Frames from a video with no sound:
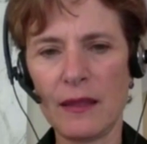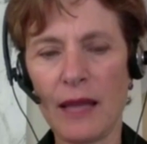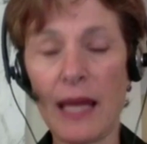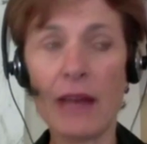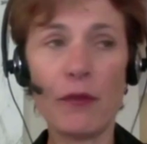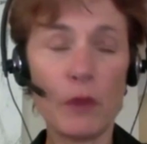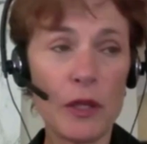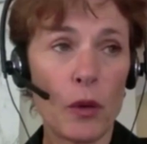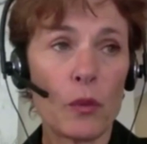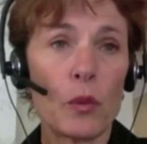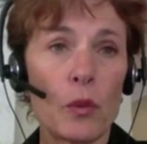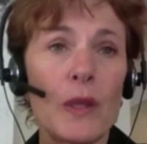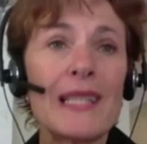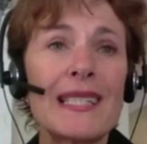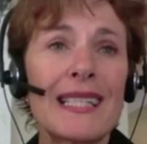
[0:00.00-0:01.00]
And if we don't
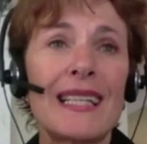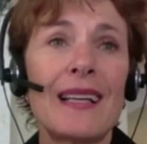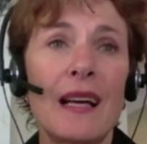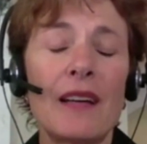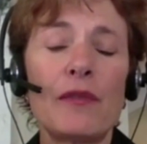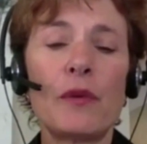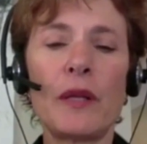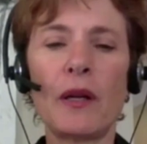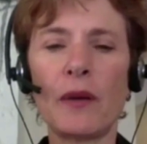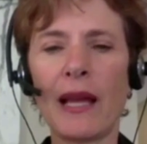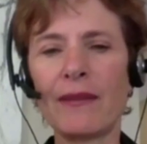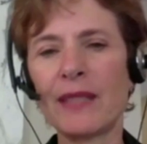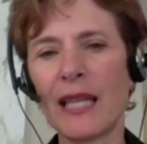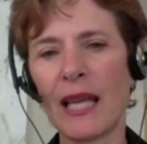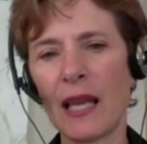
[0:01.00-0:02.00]
risk enough, we don't
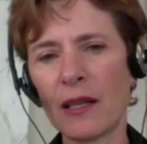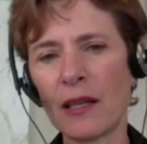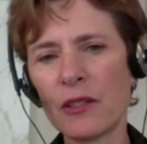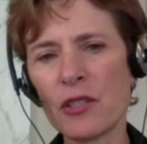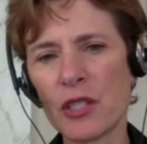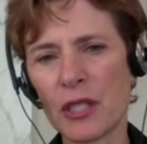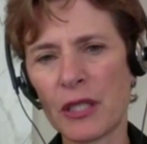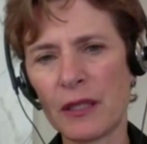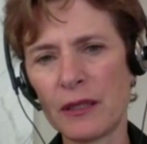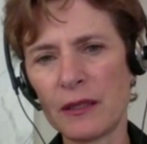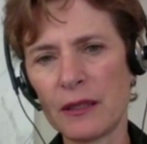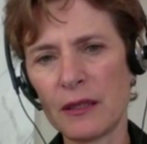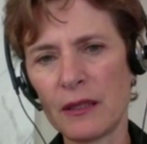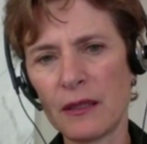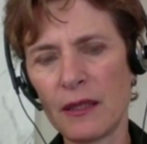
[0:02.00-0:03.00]
have any energy
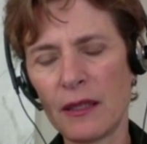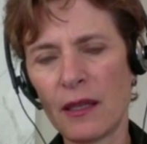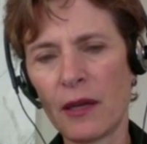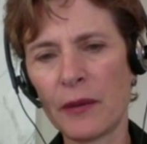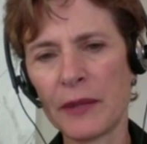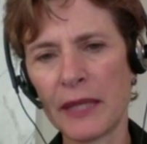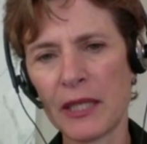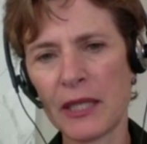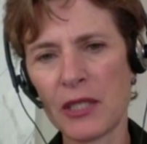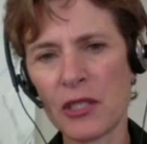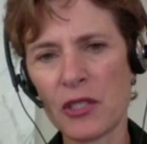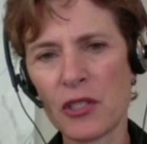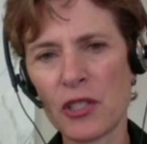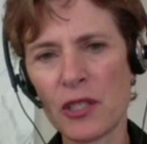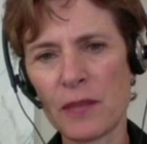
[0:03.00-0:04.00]
in our
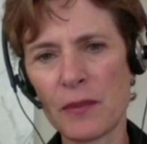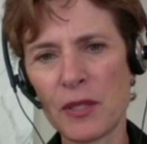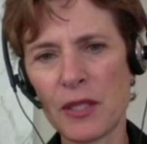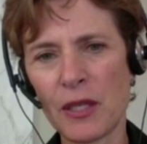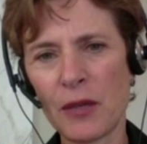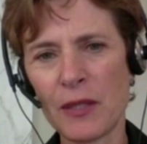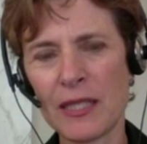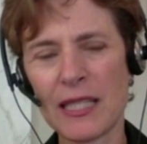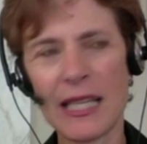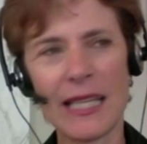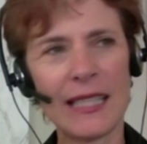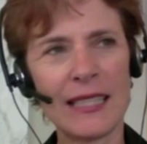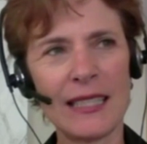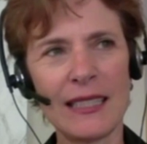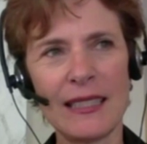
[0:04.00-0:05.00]
relationships. It's
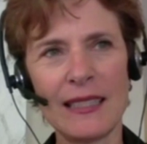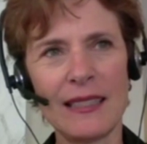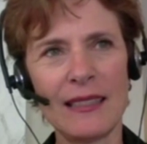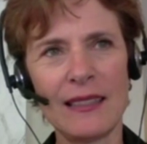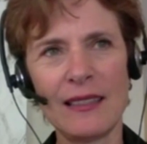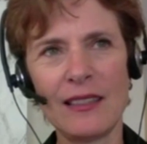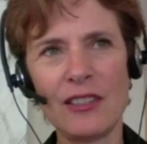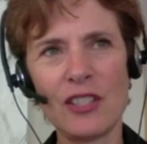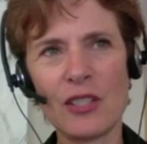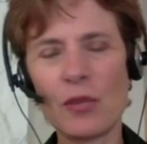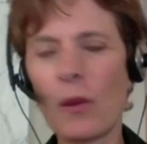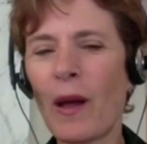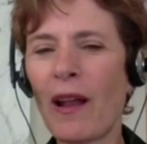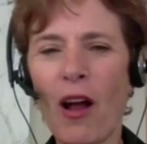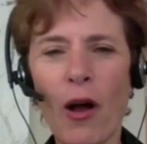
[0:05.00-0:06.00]
like you
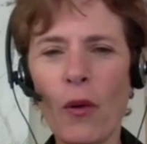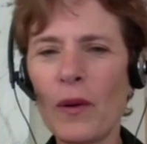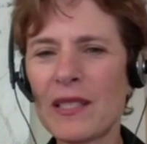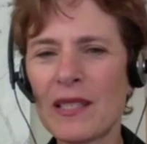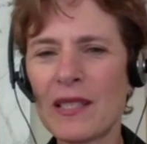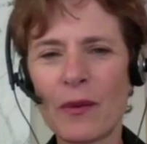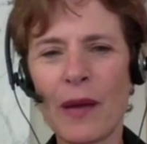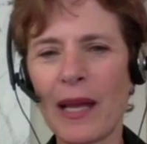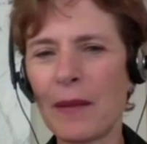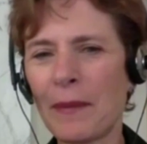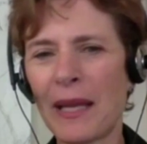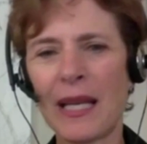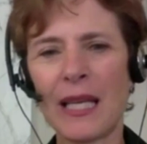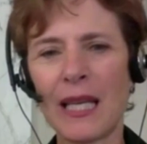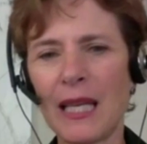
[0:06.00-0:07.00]
just want always the right
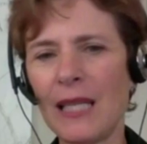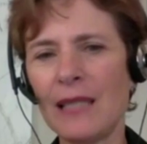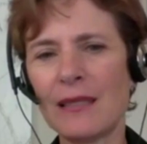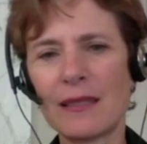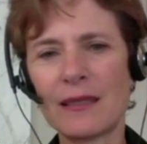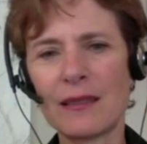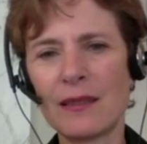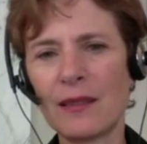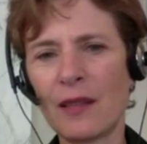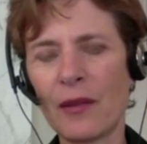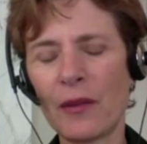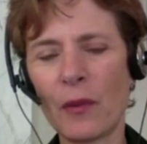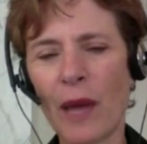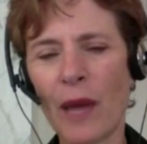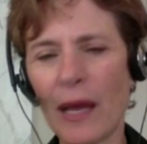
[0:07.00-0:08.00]
amount of heat, the
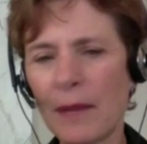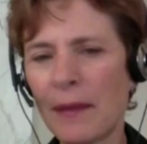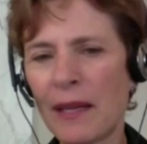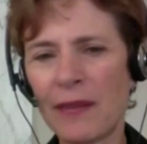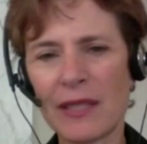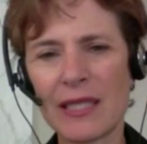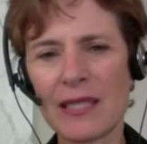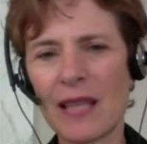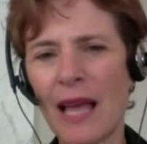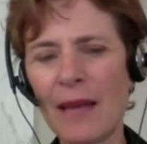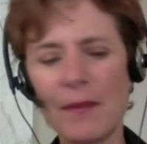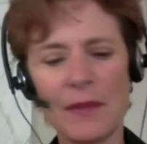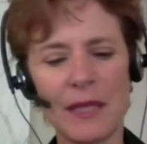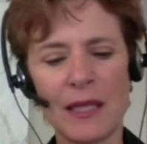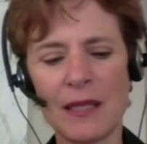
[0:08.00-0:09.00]
right amount of
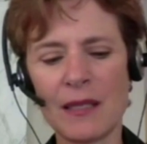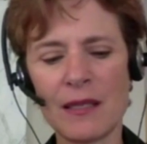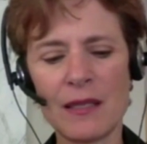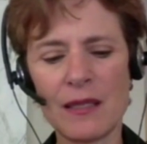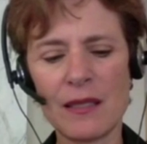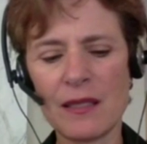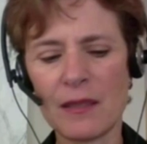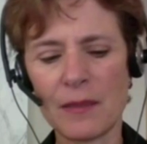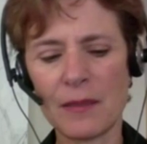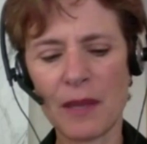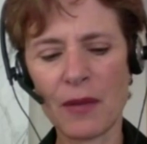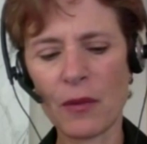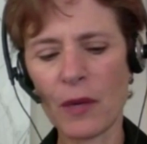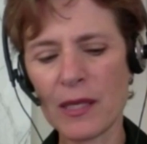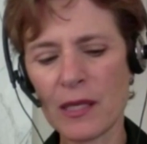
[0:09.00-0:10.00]
excitement in a system.
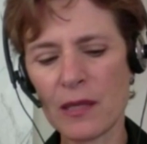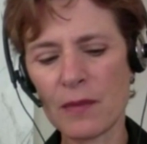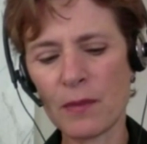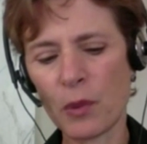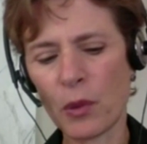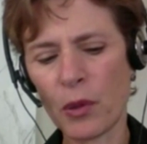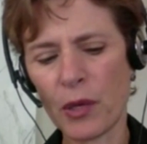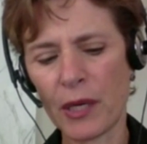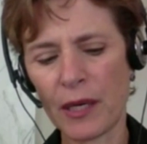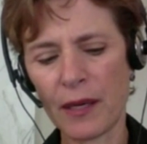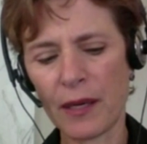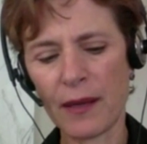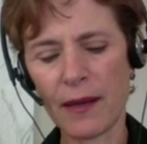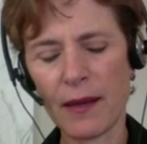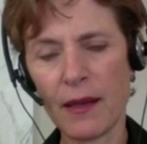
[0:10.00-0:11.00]
Otherwise, it's boring.
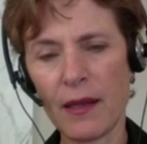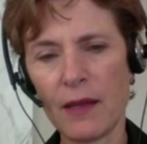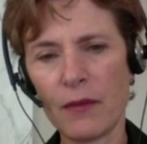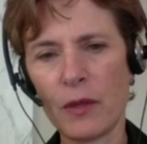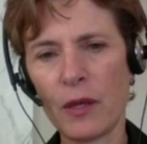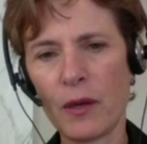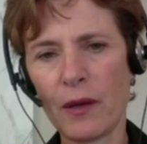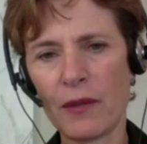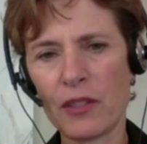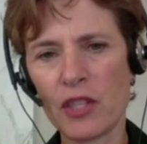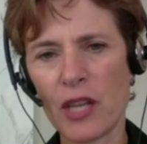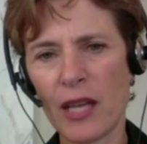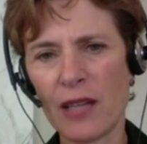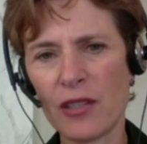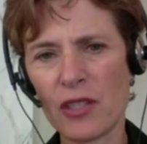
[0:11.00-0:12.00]
If we don't ever
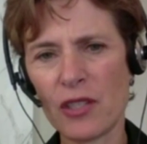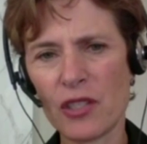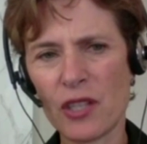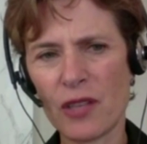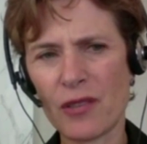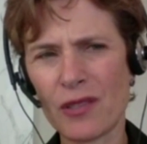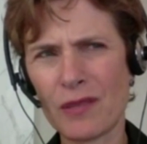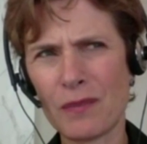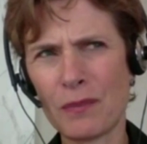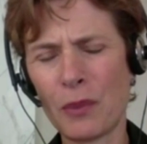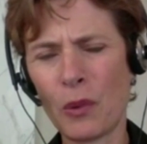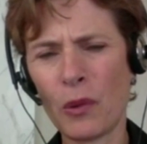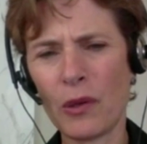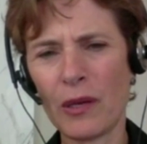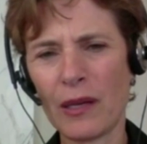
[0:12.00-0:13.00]
challenge each other, it's
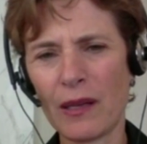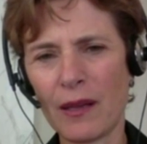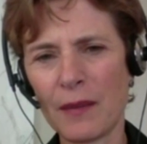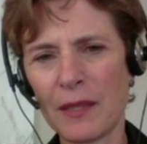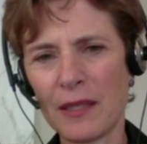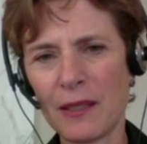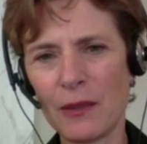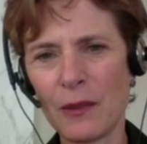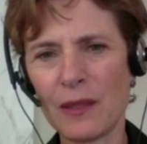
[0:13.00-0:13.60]
boring. I mean,